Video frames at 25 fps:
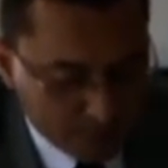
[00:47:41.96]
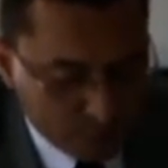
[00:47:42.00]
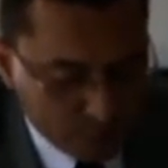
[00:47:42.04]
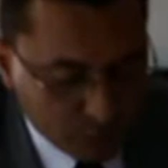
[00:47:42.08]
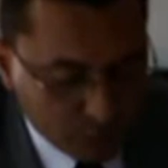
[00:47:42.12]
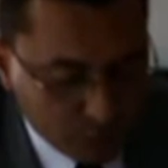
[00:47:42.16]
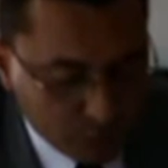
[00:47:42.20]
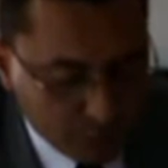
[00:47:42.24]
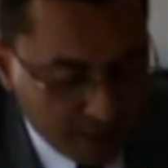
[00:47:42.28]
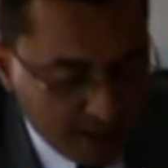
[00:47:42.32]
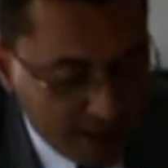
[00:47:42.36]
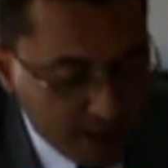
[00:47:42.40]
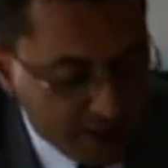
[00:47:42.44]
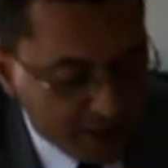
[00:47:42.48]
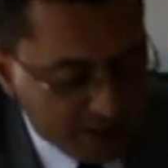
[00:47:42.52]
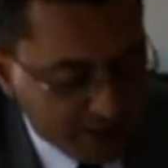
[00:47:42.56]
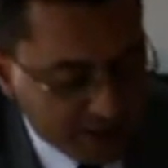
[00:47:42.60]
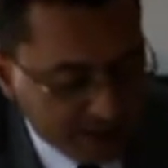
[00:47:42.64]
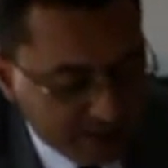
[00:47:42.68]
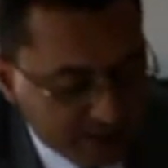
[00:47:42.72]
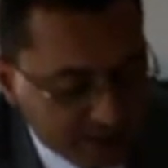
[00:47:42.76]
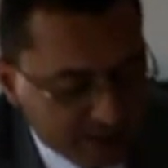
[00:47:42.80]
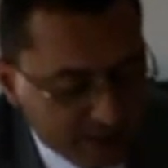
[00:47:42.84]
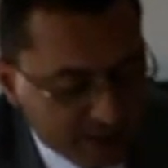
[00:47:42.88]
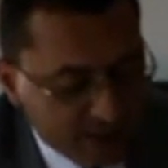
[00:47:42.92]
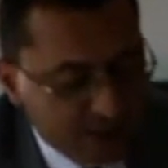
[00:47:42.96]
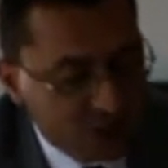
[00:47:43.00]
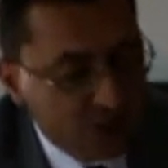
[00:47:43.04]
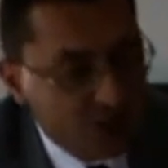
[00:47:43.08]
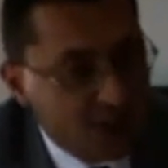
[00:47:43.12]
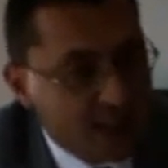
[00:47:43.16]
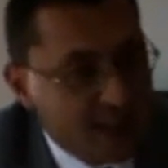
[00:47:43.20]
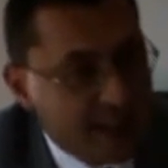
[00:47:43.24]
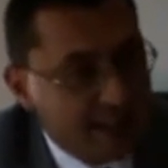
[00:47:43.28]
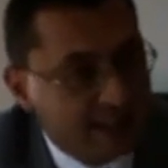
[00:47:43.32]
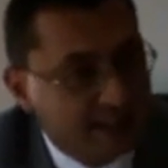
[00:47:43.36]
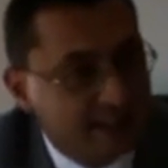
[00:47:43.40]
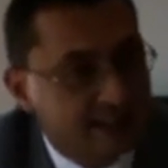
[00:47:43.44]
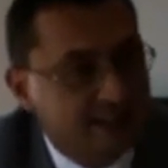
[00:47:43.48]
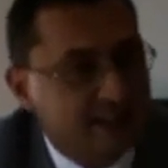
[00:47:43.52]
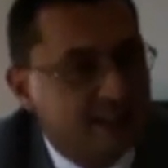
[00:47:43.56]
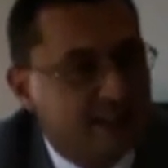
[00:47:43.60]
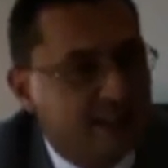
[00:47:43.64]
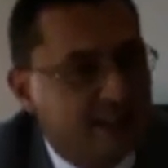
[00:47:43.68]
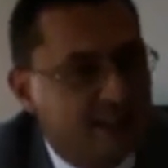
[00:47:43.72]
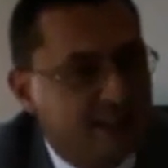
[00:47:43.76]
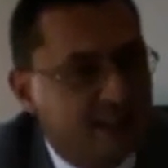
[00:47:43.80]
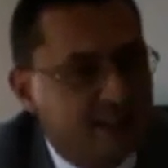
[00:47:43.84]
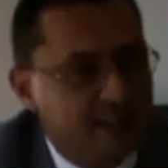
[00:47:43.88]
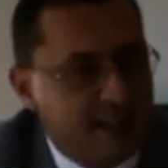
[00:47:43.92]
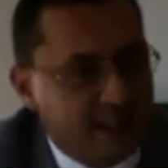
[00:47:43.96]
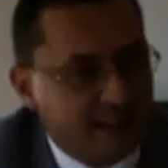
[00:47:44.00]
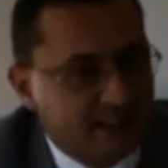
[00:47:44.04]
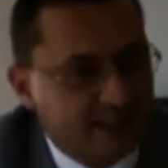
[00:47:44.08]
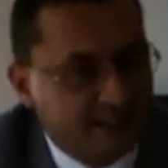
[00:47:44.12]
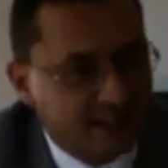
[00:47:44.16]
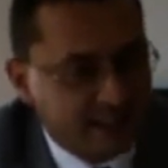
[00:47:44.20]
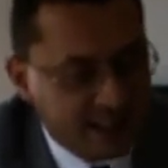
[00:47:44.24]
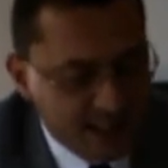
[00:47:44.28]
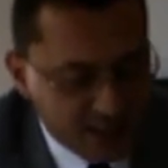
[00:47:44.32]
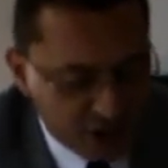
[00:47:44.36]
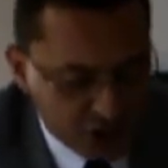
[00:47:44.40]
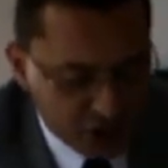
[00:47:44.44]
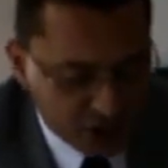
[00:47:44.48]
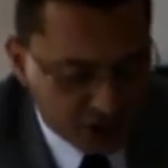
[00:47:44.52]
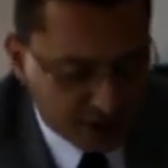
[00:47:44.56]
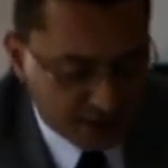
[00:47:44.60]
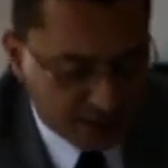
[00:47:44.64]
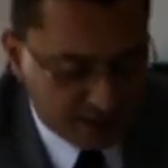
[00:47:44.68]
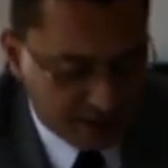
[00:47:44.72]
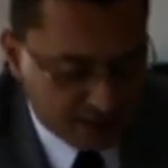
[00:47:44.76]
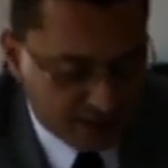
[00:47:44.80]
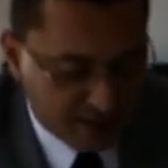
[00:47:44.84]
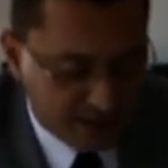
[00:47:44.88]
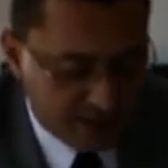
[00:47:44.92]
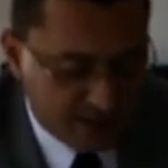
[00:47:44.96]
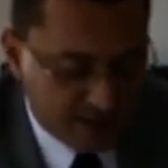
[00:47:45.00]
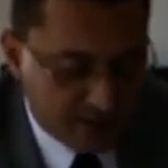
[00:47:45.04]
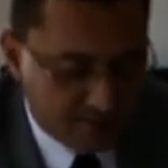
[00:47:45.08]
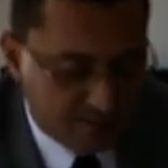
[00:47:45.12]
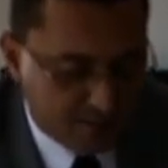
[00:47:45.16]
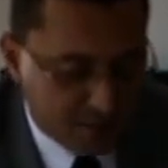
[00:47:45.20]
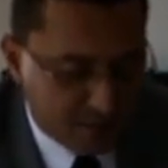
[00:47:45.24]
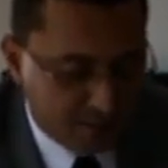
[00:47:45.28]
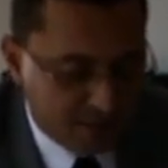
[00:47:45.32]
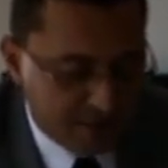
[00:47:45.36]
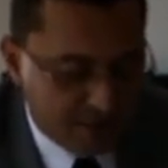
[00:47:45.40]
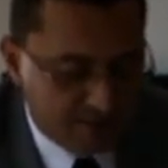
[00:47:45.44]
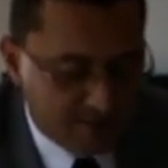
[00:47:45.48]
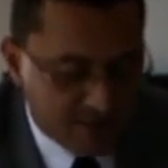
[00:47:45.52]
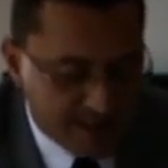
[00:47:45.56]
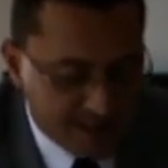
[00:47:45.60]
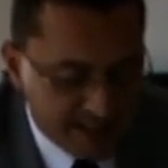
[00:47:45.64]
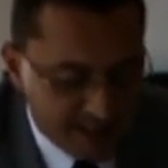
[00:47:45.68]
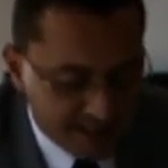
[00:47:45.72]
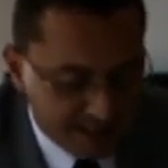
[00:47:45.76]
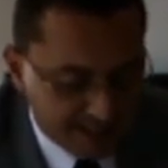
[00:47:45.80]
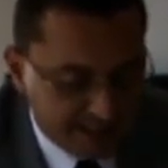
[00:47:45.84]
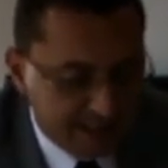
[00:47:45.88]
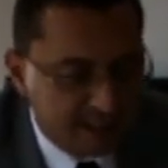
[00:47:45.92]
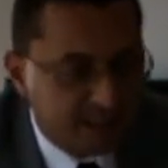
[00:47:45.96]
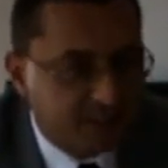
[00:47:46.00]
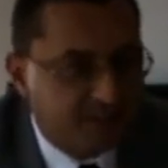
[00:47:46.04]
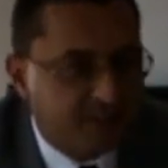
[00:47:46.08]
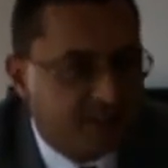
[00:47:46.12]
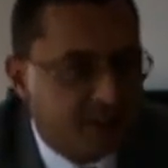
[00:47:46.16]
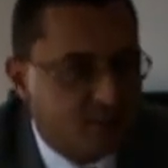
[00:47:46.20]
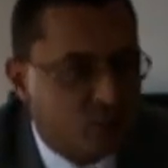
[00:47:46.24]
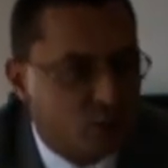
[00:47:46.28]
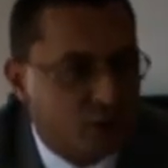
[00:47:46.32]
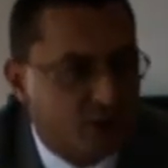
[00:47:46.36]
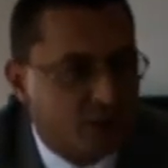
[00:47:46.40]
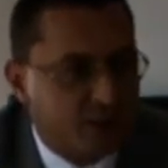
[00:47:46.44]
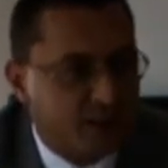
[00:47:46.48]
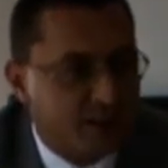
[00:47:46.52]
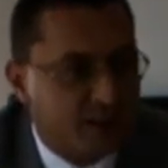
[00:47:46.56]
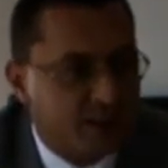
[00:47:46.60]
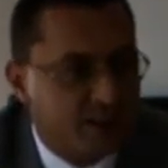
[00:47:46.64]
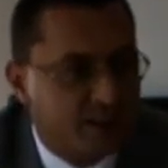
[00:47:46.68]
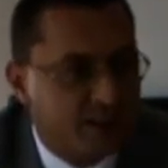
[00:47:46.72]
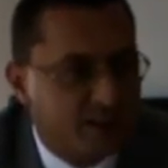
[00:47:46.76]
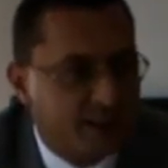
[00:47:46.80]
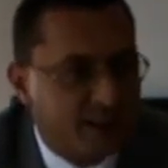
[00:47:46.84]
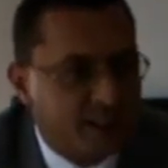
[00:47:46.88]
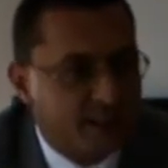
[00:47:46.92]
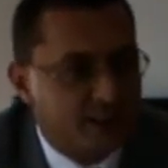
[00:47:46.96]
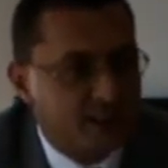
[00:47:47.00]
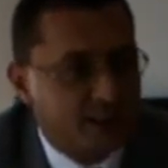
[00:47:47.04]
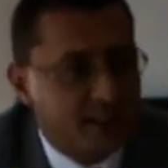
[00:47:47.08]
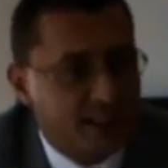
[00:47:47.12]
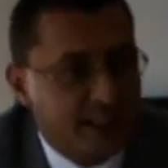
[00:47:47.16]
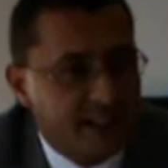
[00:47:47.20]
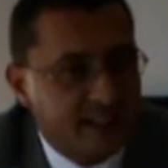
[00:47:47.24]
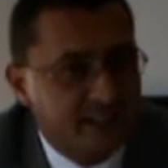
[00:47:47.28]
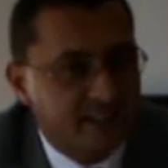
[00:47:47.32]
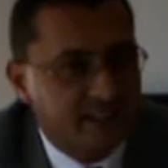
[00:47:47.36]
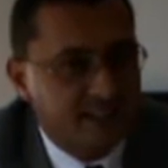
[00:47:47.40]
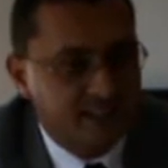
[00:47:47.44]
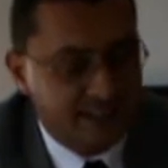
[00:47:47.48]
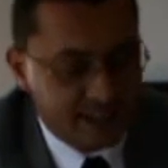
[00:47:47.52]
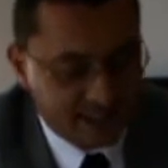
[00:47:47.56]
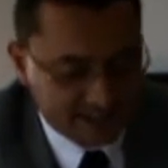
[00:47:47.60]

to areas such as tax collection, public finances framework, and again,